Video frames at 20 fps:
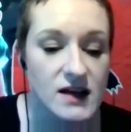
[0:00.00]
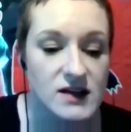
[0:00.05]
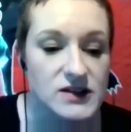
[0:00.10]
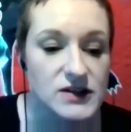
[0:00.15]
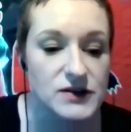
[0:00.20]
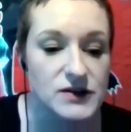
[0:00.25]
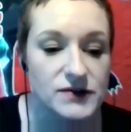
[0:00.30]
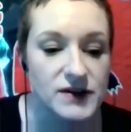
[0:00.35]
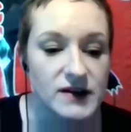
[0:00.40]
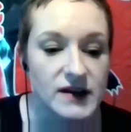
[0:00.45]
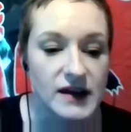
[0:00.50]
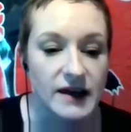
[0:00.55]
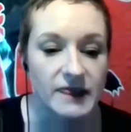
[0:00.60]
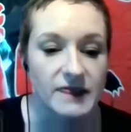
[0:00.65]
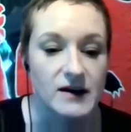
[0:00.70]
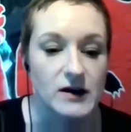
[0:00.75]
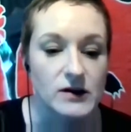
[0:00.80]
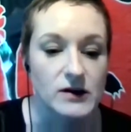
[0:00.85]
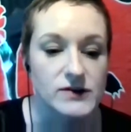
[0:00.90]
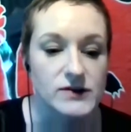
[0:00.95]
do you feel like
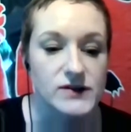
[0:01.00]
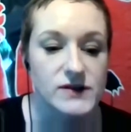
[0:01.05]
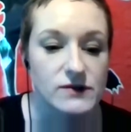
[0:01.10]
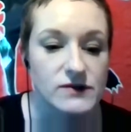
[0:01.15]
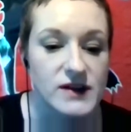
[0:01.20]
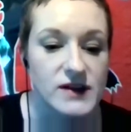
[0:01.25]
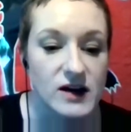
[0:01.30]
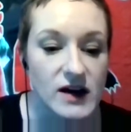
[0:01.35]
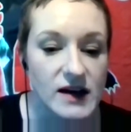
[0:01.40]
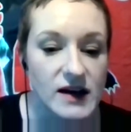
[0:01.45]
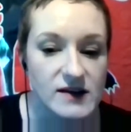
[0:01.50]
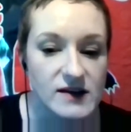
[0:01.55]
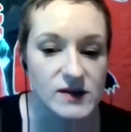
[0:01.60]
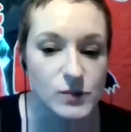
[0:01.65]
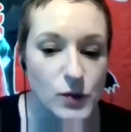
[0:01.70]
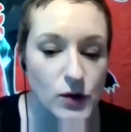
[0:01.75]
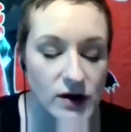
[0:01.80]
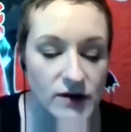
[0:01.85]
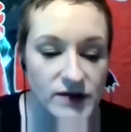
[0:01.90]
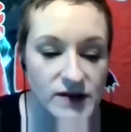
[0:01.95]
there is
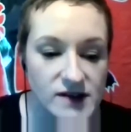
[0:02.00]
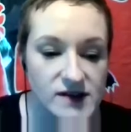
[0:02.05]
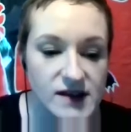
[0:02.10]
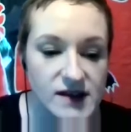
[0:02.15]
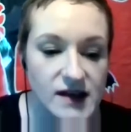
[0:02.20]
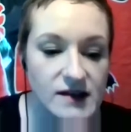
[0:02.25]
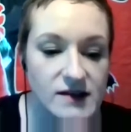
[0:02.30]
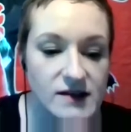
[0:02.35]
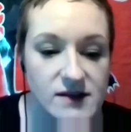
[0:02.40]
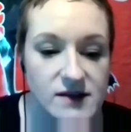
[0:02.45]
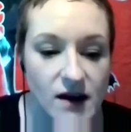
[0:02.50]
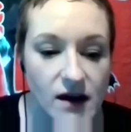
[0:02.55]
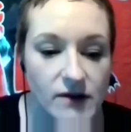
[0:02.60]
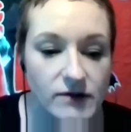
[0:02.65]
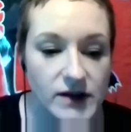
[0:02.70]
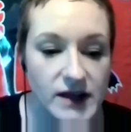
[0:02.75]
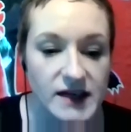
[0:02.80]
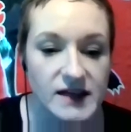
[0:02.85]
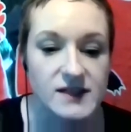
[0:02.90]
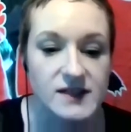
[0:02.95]
more of a sense of
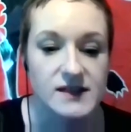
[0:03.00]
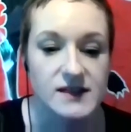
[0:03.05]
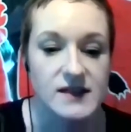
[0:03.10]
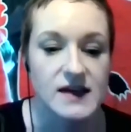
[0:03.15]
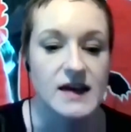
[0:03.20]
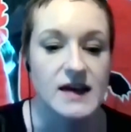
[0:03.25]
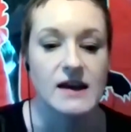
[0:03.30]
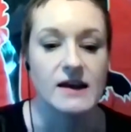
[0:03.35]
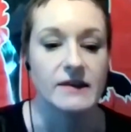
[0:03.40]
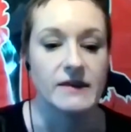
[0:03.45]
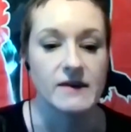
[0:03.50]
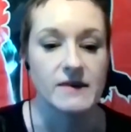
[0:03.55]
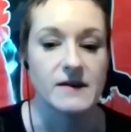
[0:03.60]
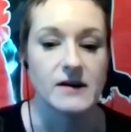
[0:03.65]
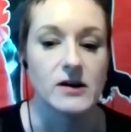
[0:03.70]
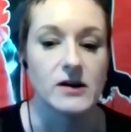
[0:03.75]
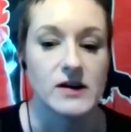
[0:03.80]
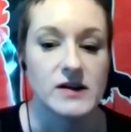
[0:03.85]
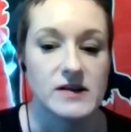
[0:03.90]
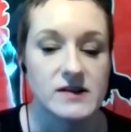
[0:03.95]
like seeing that
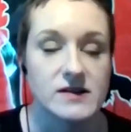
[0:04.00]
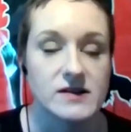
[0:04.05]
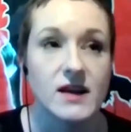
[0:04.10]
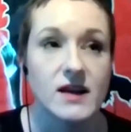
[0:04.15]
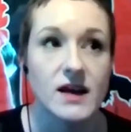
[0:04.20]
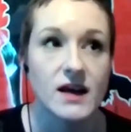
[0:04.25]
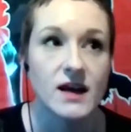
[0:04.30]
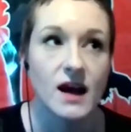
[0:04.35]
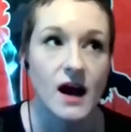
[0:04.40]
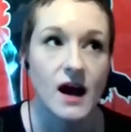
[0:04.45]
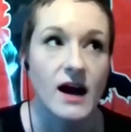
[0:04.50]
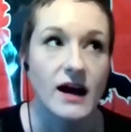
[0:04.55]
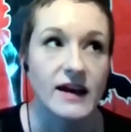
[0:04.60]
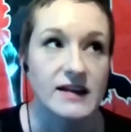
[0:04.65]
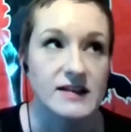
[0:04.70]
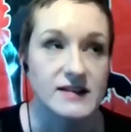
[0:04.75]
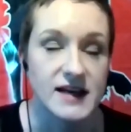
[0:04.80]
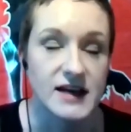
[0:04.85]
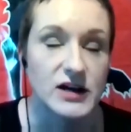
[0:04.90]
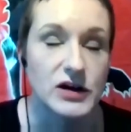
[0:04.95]
there is a
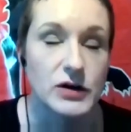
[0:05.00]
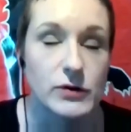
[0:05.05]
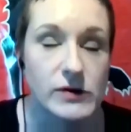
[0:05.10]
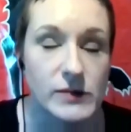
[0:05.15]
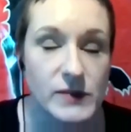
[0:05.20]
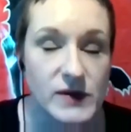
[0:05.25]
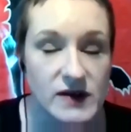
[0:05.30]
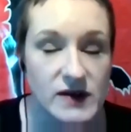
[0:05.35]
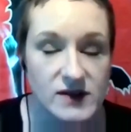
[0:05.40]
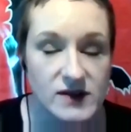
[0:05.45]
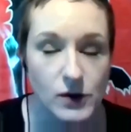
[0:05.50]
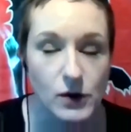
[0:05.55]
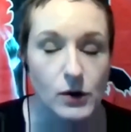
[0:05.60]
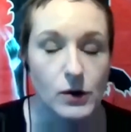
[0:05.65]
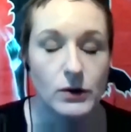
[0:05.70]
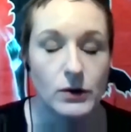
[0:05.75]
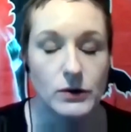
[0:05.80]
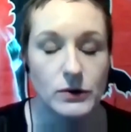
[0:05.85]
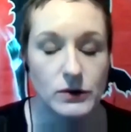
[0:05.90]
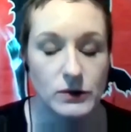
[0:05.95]
continuum in this
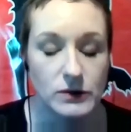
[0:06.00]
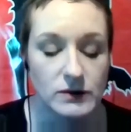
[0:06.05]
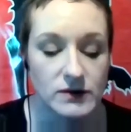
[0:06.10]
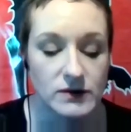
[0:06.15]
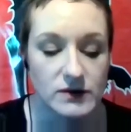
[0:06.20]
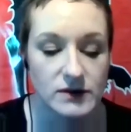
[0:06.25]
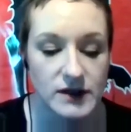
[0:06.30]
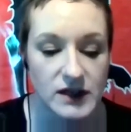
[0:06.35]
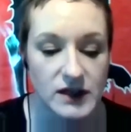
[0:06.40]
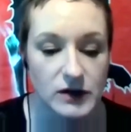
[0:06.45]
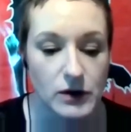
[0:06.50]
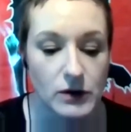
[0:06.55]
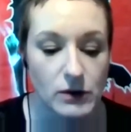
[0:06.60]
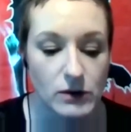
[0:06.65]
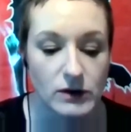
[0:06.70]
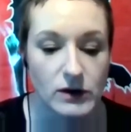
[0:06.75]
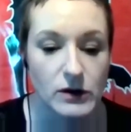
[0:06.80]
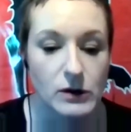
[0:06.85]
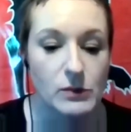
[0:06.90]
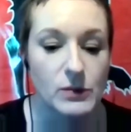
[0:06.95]
whole,
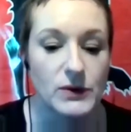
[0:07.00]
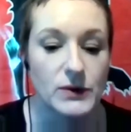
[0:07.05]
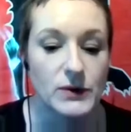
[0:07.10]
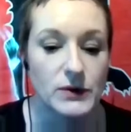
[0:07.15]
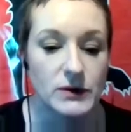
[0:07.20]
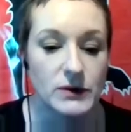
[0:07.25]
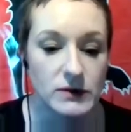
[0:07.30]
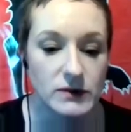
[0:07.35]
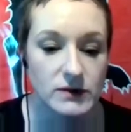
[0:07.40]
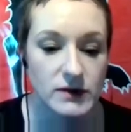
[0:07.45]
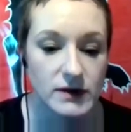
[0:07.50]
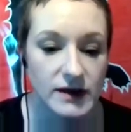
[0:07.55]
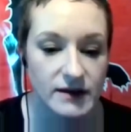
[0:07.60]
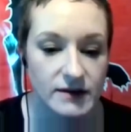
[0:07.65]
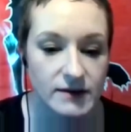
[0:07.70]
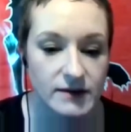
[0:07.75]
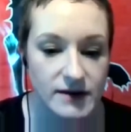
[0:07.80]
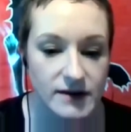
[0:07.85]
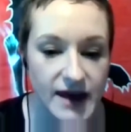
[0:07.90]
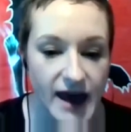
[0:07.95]
global
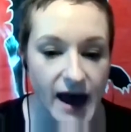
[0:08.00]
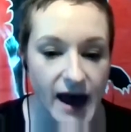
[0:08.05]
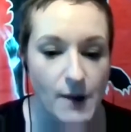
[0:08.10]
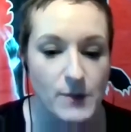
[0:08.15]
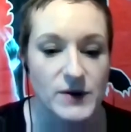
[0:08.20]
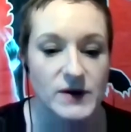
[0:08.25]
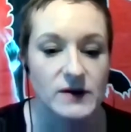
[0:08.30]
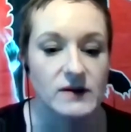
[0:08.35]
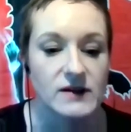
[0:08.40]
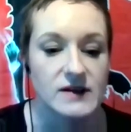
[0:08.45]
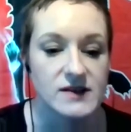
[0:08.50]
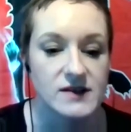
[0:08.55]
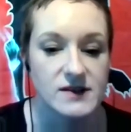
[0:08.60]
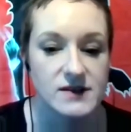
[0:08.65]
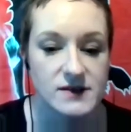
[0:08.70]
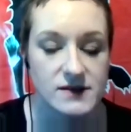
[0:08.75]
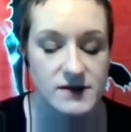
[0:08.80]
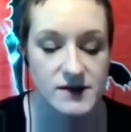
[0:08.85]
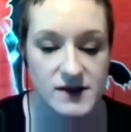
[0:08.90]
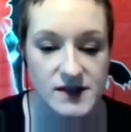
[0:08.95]

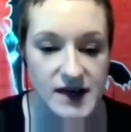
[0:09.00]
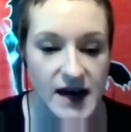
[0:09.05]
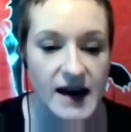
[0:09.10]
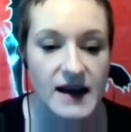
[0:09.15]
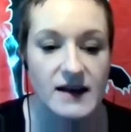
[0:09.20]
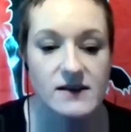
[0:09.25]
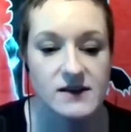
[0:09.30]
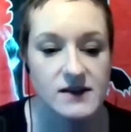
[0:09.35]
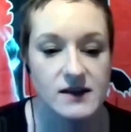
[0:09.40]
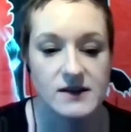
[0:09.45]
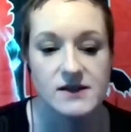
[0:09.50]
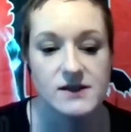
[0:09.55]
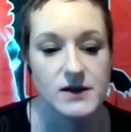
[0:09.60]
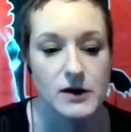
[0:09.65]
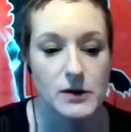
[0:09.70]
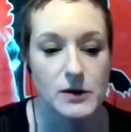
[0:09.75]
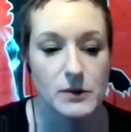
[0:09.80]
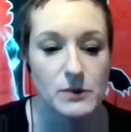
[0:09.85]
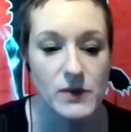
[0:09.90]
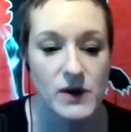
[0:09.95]
capitalist state
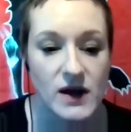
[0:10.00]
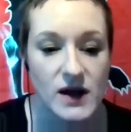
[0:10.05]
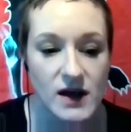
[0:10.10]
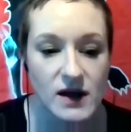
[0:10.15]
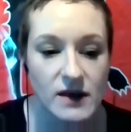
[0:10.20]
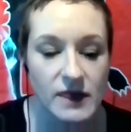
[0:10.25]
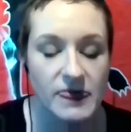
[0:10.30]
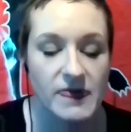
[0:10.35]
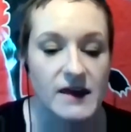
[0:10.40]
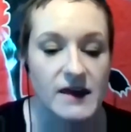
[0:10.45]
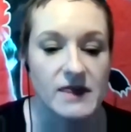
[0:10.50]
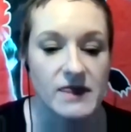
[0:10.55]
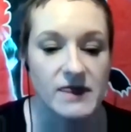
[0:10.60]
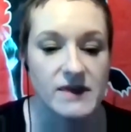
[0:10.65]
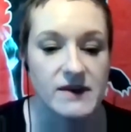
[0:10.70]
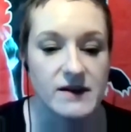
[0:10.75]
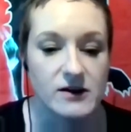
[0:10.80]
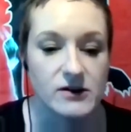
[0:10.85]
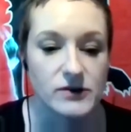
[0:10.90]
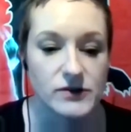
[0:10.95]
system,
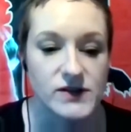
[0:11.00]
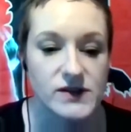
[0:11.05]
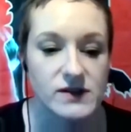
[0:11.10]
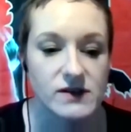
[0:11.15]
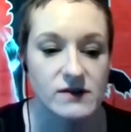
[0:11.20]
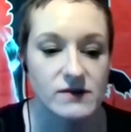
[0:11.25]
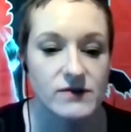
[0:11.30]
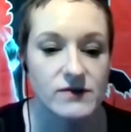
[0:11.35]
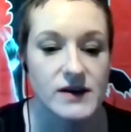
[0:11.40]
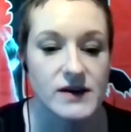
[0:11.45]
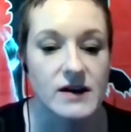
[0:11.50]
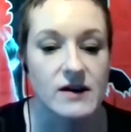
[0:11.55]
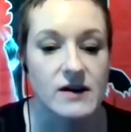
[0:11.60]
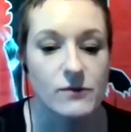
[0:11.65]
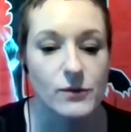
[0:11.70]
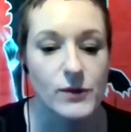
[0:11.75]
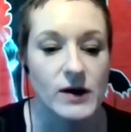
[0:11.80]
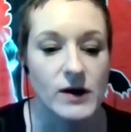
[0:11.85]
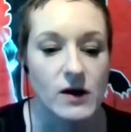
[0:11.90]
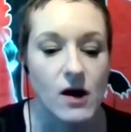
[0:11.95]
that
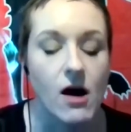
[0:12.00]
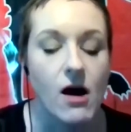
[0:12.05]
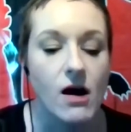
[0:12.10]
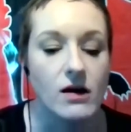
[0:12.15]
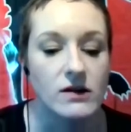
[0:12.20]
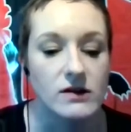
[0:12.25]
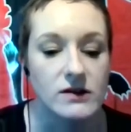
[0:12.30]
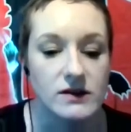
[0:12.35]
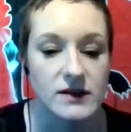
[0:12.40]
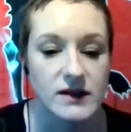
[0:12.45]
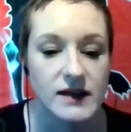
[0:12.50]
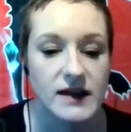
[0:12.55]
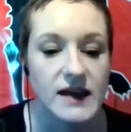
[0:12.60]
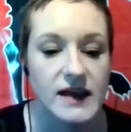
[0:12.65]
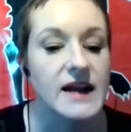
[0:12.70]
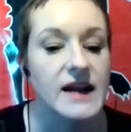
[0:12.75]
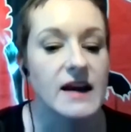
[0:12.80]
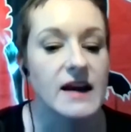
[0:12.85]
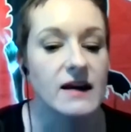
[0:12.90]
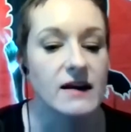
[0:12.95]
we're all
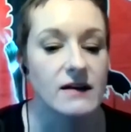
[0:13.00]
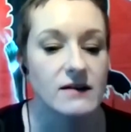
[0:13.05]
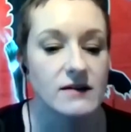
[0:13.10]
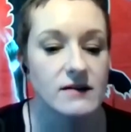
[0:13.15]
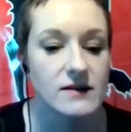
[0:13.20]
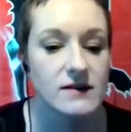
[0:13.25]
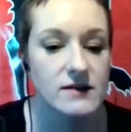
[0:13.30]
getting,